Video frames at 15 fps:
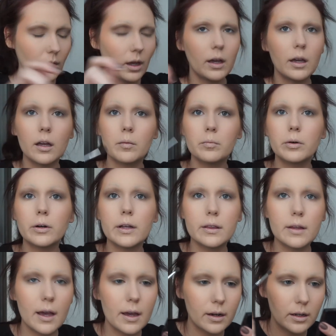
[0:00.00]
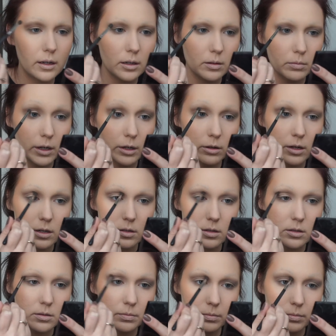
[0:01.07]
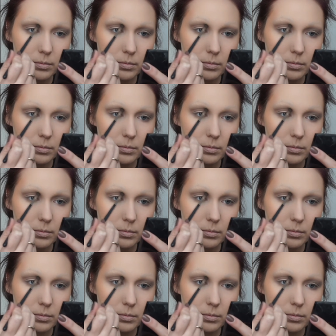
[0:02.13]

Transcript: and putting that in my crease.